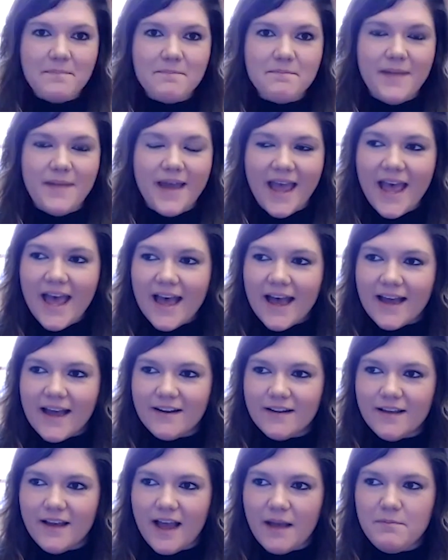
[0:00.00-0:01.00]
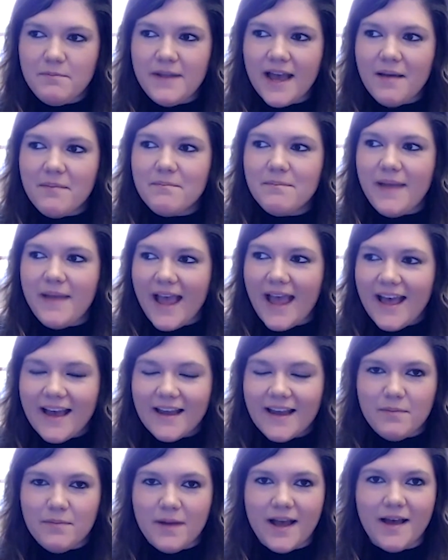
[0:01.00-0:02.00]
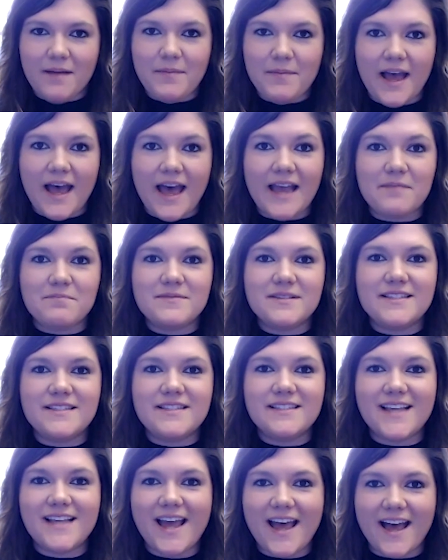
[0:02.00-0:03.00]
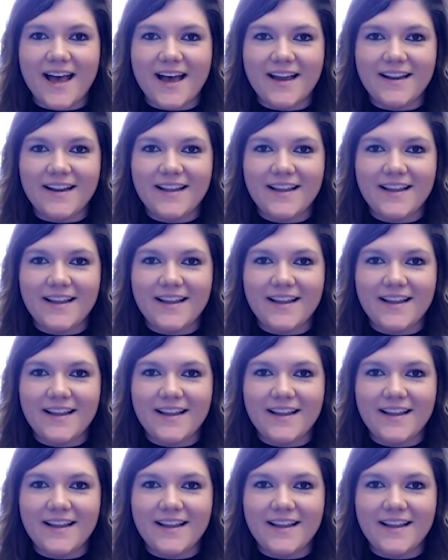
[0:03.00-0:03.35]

mad. I'm not mad, Mom. I'm sad.